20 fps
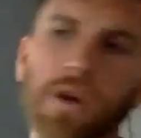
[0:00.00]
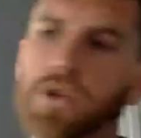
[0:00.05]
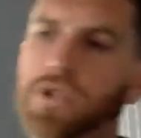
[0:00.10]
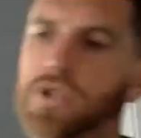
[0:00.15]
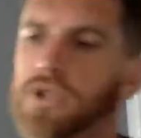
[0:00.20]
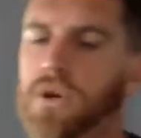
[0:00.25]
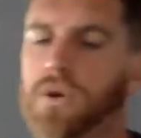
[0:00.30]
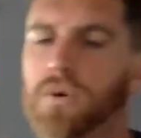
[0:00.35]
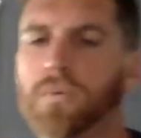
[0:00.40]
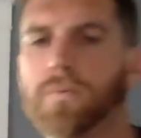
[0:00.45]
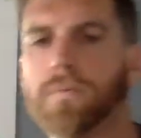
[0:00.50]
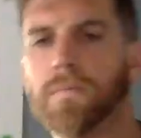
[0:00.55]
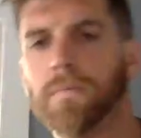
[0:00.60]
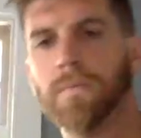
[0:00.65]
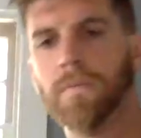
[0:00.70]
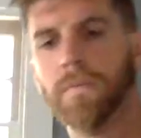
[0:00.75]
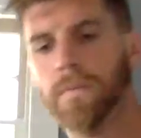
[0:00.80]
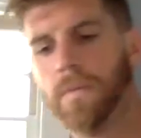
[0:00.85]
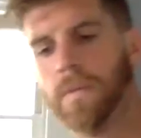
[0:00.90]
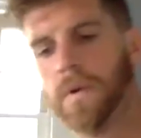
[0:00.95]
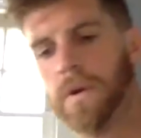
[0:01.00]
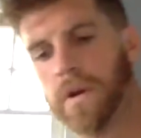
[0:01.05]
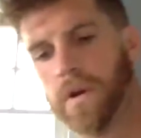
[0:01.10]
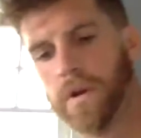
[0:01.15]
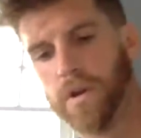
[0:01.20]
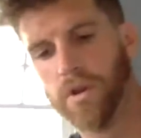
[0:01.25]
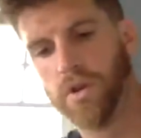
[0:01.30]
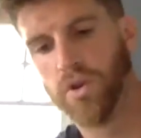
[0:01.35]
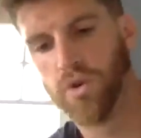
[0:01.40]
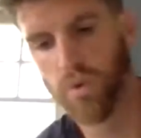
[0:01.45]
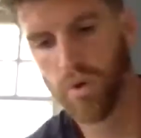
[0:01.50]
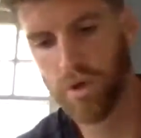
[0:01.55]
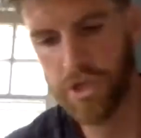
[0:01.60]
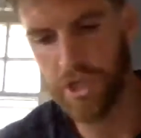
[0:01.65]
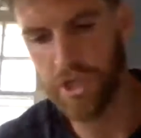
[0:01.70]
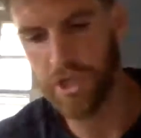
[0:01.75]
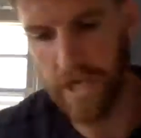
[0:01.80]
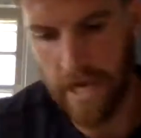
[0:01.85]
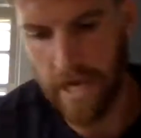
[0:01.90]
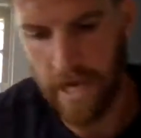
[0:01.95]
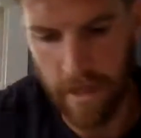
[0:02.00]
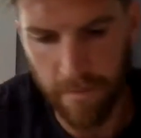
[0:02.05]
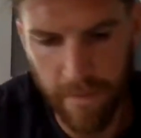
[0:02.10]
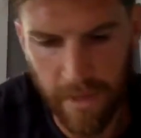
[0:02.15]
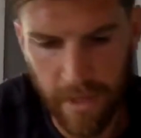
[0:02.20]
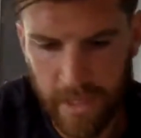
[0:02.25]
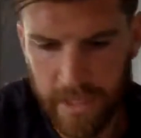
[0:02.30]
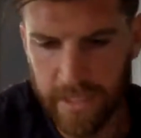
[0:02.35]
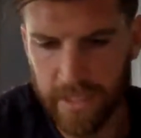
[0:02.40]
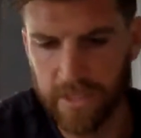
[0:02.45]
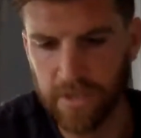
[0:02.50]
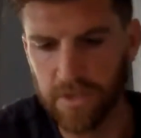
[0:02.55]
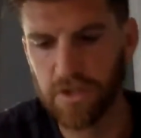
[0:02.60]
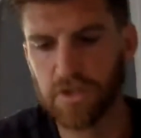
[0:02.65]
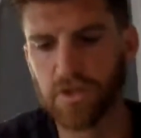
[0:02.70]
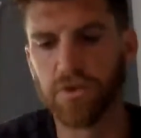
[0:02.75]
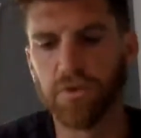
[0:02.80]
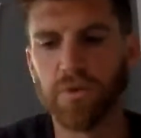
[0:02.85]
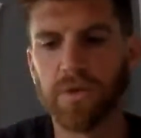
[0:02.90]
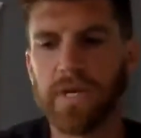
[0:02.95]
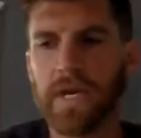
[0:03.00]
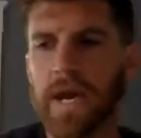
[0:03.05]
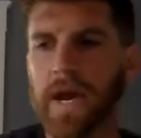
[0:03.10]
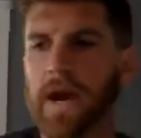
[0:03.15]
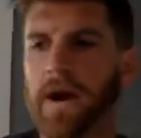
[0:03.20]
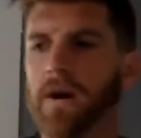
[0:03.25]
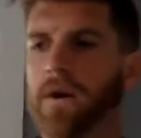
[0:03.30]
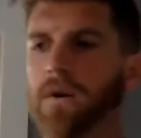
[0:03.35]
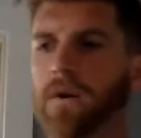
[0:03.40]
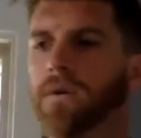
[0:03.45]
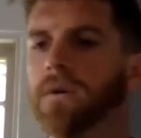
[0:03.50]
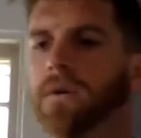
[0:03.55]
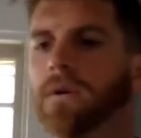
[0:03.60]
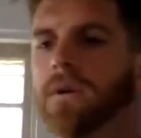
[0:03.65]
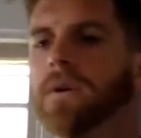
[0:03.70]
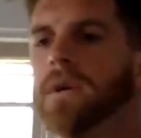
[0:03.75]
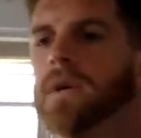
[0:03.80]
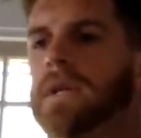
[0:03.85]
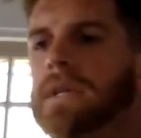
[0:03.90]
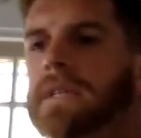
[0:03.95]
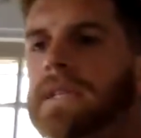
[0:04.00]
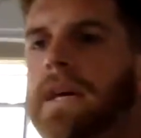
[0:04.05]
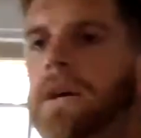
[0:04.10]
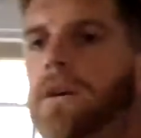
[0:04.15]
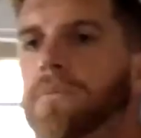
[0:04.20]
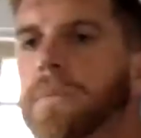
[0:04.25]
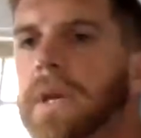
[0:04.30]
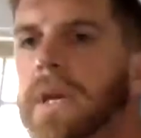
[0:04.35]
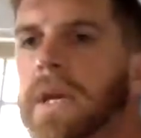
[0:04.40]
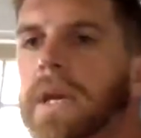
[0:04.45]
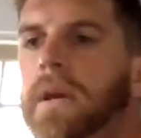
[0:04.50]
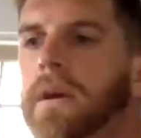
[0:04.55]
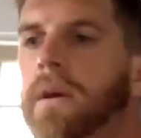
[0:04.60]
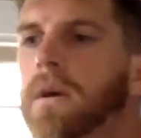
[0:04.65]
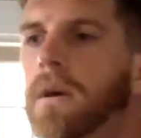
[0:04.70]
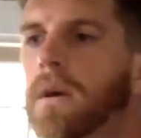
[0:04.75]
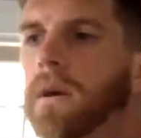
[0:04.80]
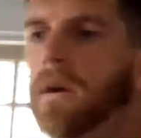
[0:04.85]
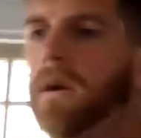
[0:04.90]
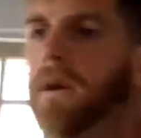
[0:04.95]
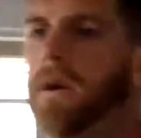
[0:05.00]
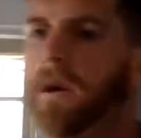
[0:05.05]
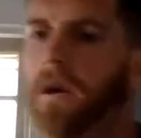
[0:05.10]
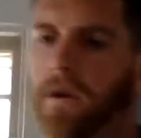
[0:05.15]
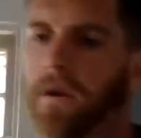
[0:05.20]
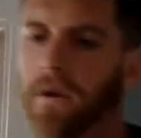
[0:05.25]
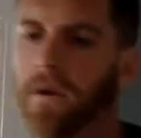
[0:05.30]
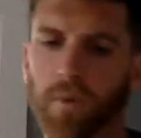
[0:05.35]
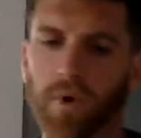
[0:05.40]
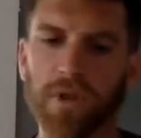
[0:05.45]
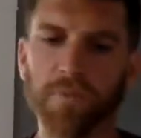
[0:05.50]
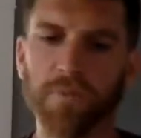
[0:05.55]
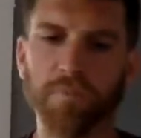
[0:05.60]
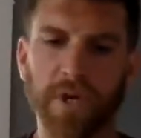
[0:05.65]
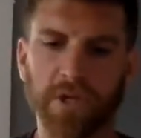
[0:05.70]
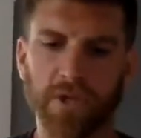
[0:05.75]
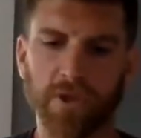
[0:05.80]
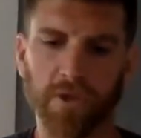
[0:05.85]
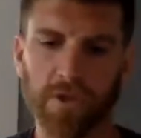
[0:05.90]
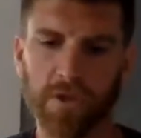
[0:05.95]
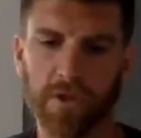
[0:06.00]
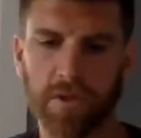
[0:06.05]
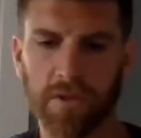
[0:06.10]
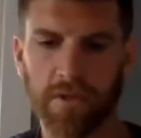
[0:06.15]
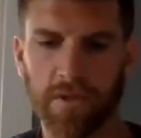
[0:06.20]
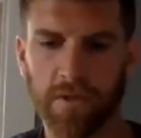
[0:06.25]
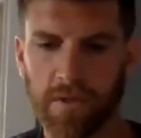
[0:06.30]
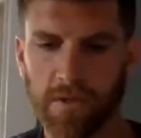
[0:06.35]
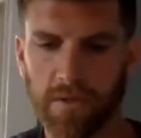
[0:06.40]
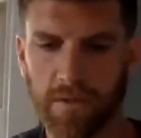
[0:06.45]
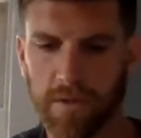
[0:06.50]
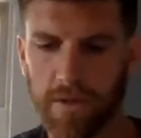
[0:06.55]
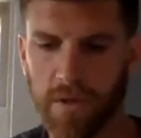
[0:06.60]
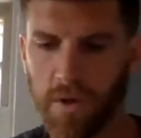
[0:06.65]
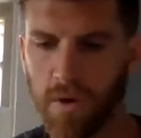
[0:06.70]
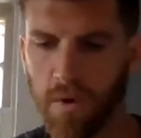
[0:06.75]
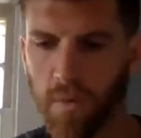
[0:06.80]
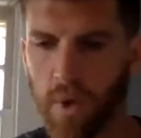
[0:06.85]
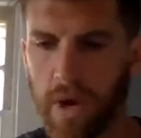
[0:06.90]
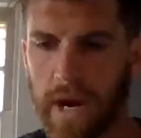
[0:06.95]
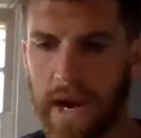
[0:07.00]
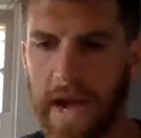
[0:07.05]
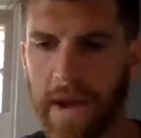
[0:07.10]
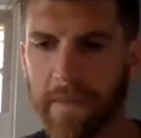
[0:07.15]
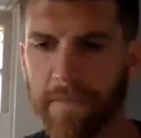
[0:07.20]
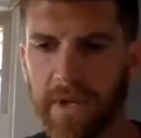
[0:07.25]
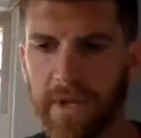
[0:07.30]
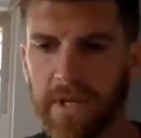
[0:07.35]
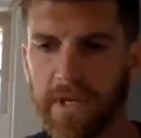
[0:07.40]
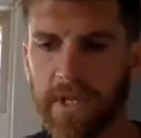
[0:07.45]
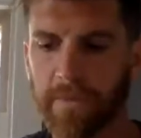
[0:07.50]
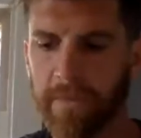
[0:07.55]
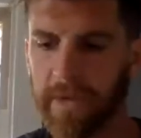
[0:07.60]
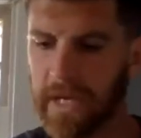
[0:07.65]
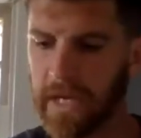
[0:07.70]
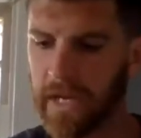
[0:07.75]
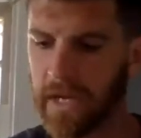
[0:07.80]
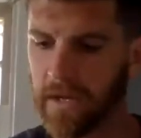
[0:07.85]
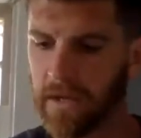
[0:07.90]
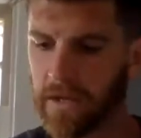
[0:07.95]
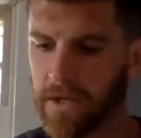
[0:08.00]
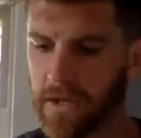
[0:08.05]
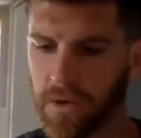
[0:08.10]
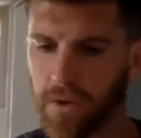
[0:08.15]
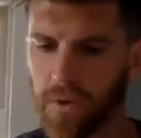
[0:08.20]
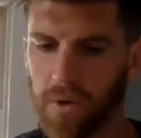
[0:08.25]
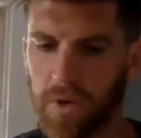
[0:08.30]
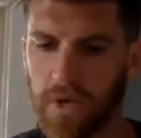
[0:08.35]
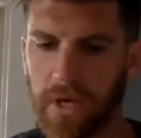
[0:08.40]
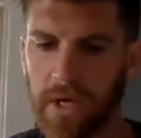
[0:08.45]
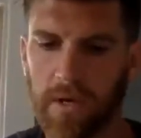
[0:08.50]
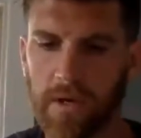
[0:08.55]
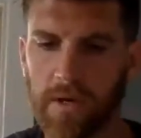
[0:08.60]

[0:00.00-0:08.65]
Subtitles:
So, your job is to now tell me, with pictures, what happened in the beginning of the story,